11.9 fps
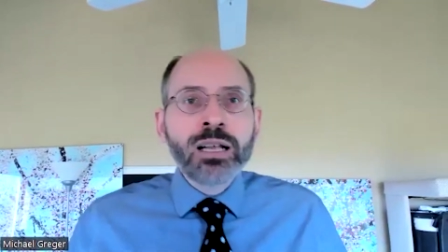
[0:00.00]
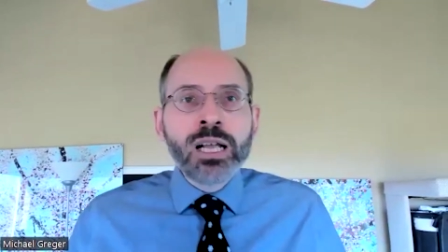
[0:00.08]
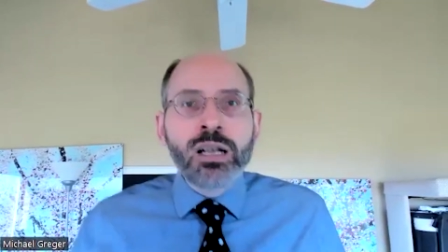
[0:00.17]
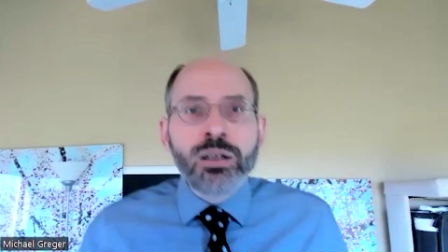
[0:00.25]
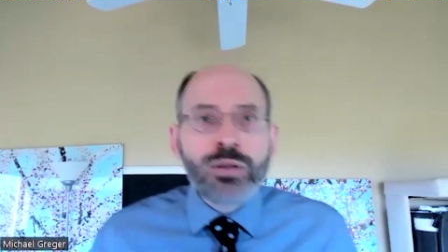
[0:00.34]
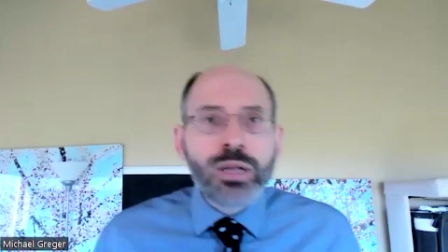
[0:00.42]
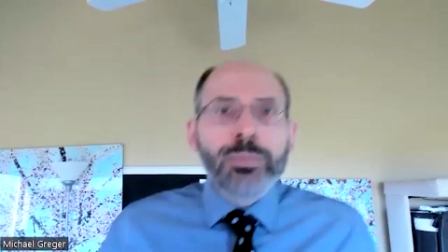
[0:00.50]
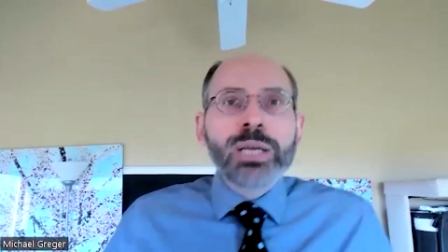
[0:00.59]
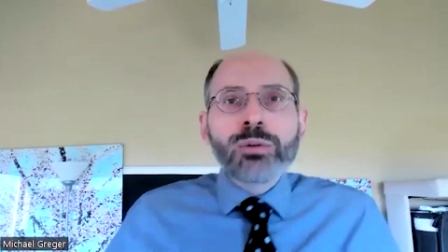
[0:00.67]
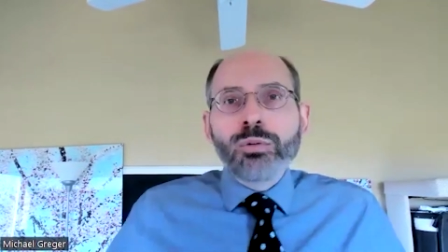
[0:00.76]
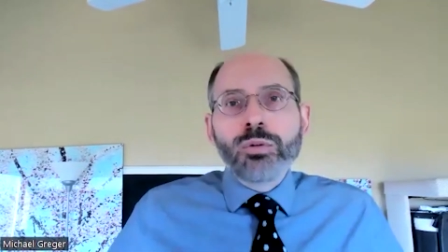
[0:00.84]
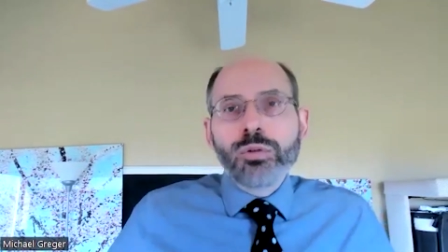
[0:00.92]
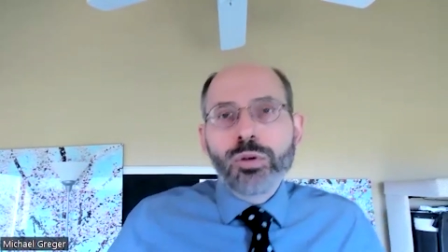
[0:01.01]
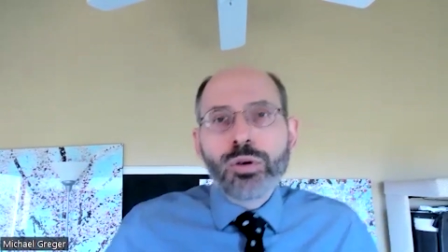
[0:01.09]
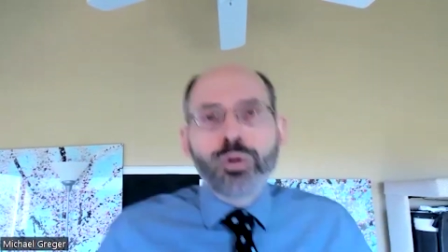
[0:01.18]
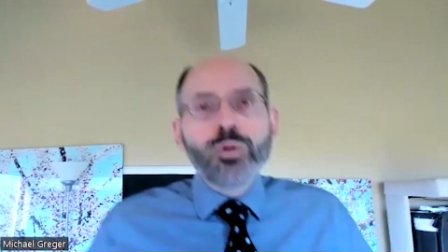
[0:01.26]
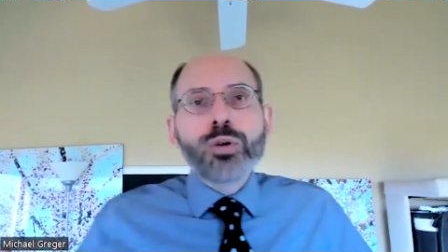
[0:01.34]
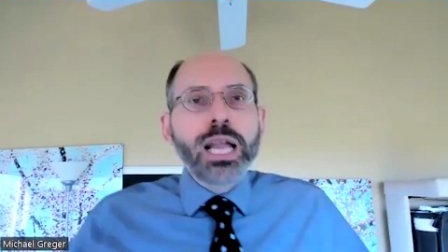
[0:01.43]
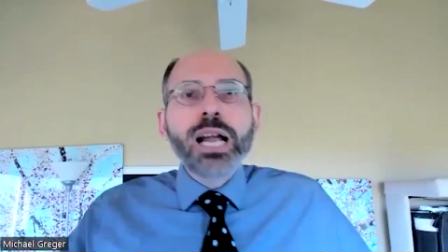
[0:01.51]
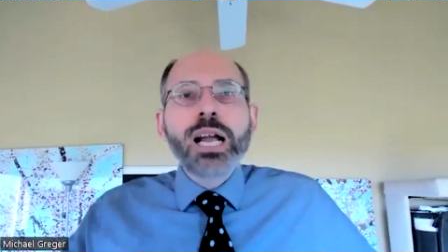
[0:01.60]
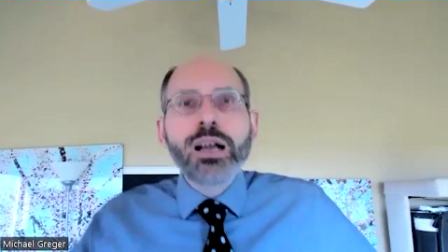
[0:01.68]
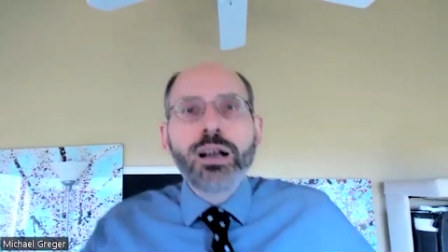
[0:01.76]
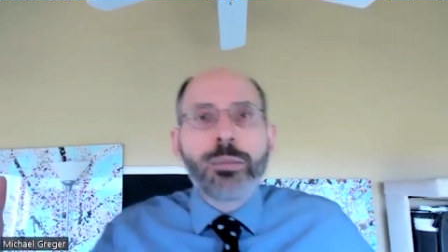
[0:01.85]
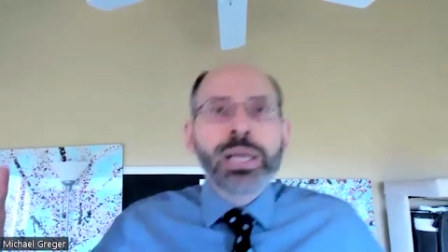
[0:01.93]
Well, I mean, who cares?
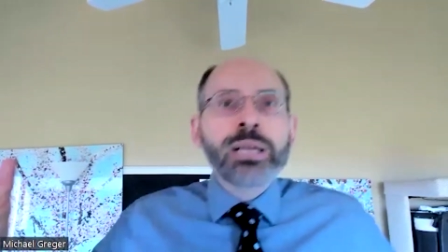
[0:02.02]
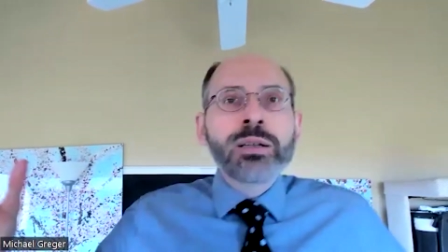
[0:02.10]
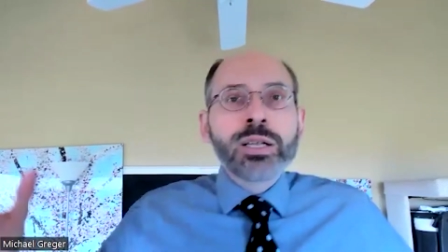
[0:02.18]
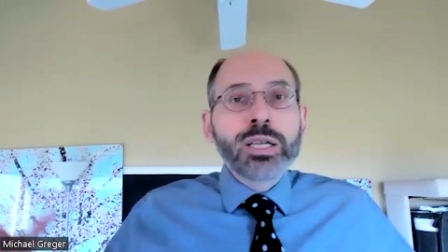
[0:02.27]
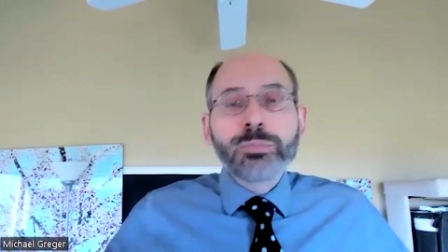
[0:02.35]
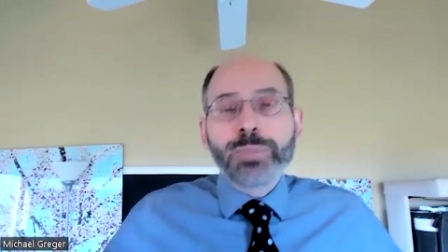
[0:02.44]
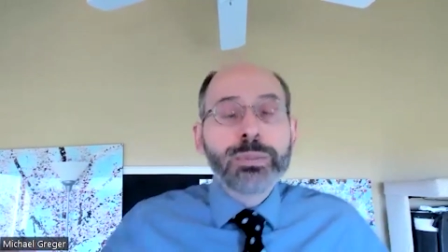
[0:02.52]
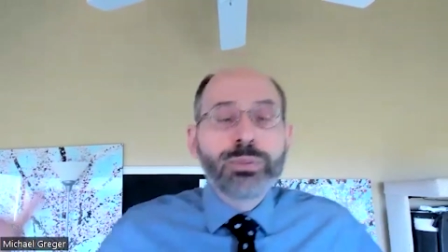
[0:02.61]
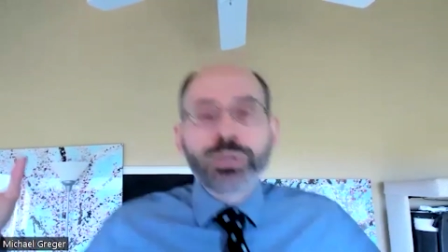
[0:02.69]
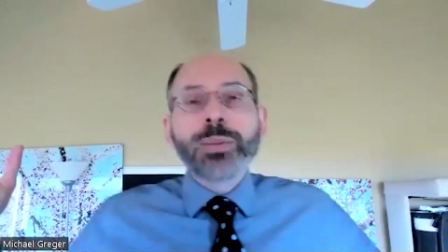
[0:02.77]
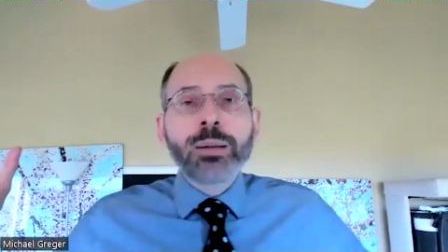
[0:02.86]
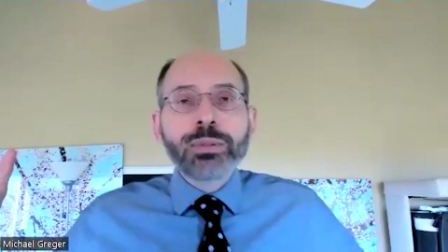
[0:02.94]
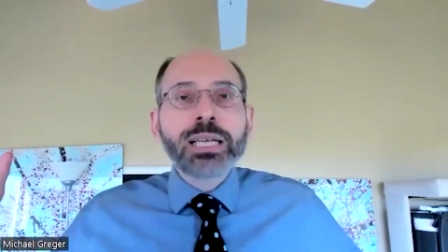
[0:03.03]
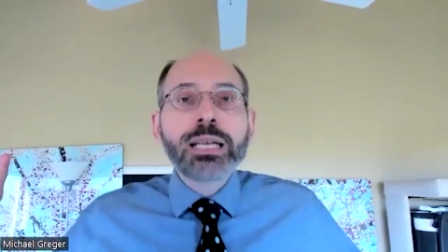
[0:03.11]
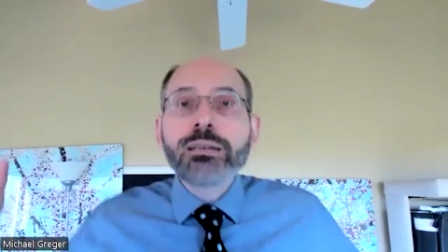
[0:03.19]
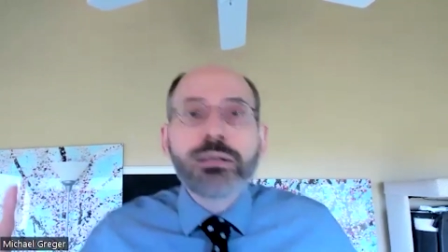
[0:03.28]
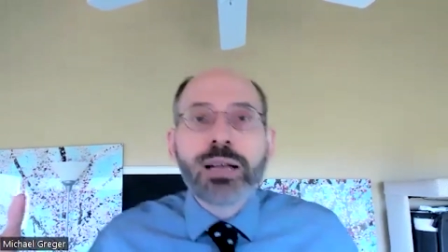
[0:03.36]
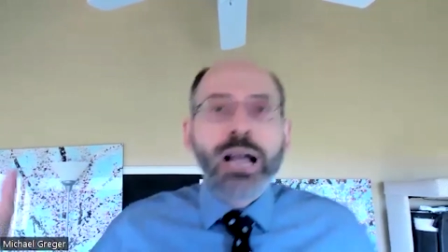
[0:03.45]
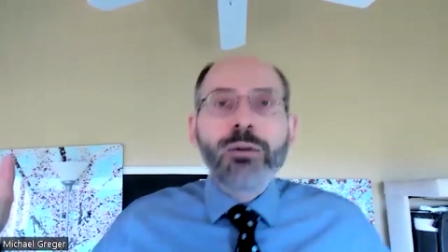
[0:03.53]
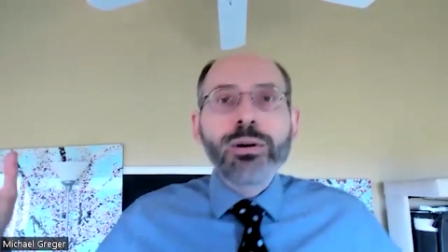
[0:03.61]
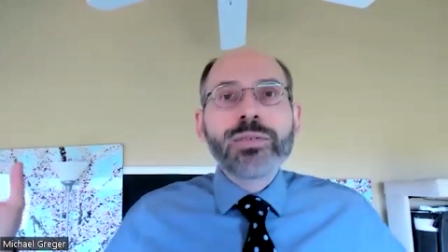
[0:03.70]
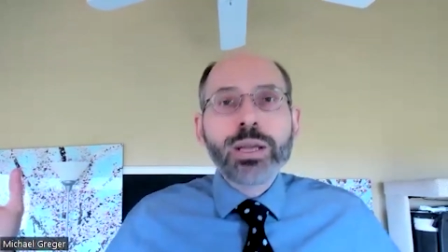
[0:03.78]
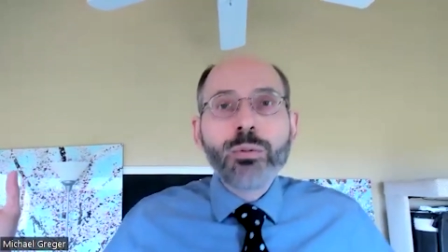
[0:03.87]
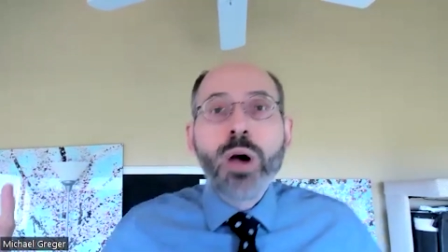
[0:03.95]
I mean, people should be able to eat however they
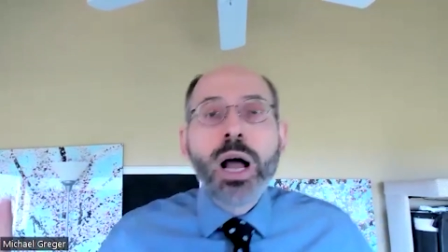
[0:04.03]
want.